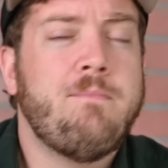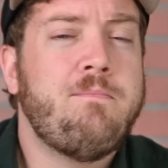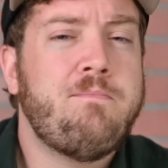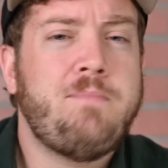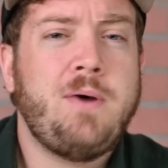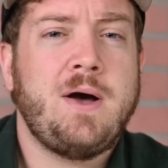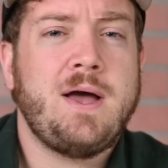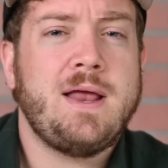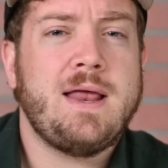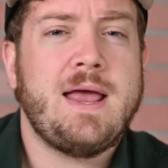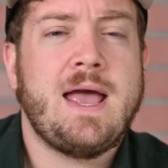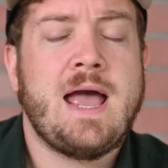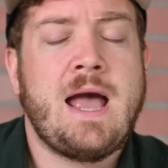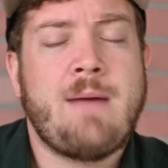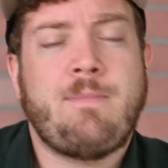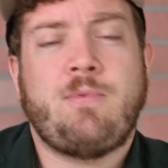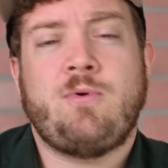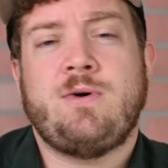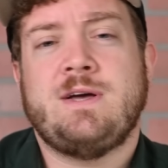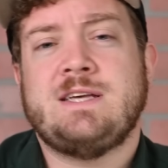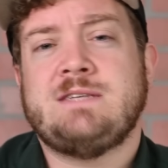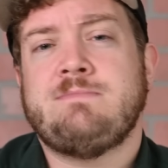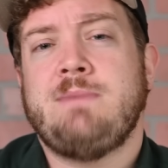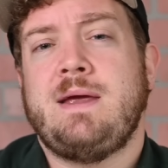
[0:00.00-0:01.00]
but
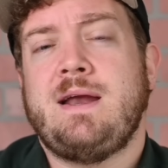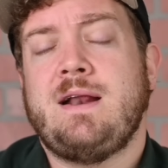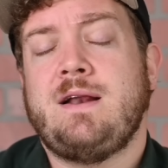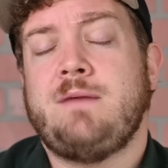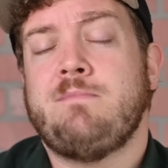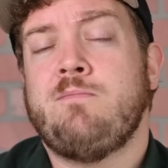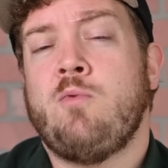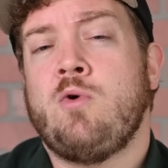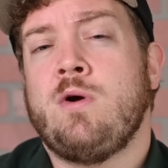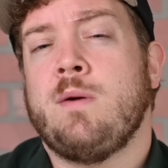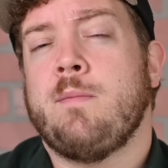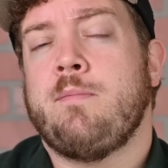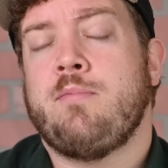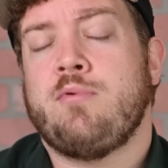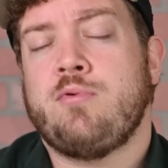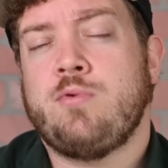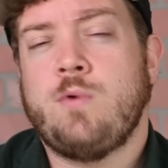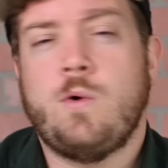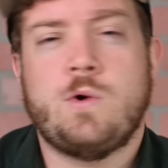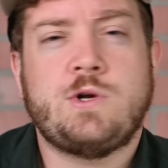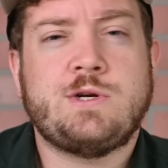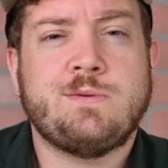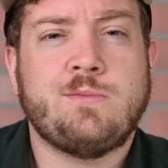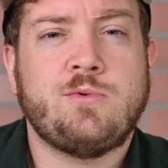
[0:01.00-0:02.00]
Apple has made it more
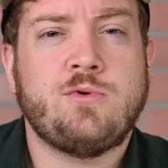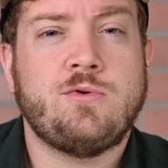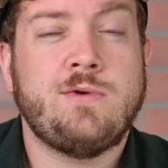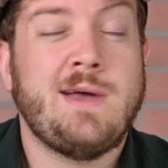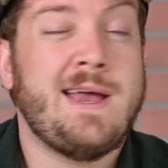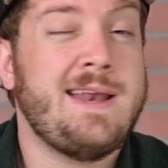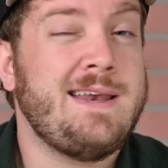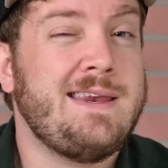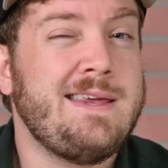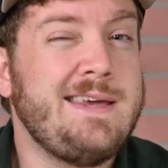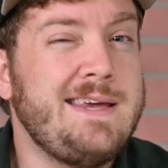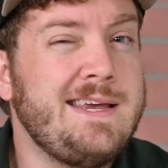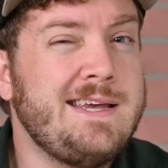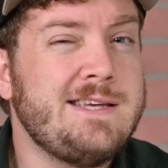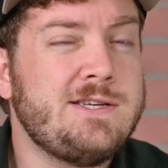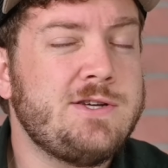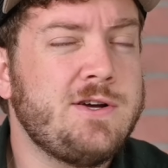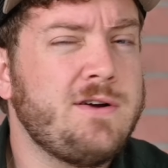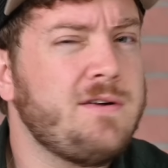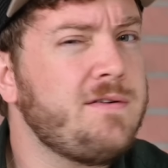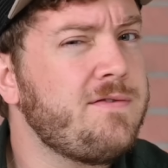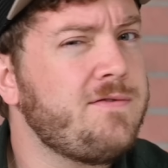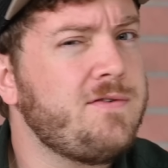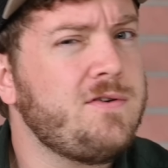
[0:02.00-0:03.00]
approachable and
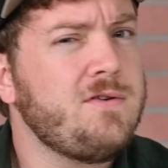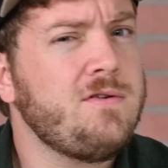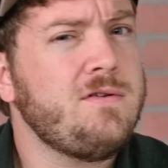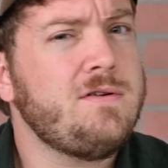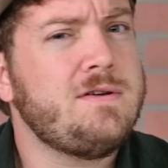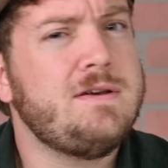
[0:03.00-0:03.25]
easier for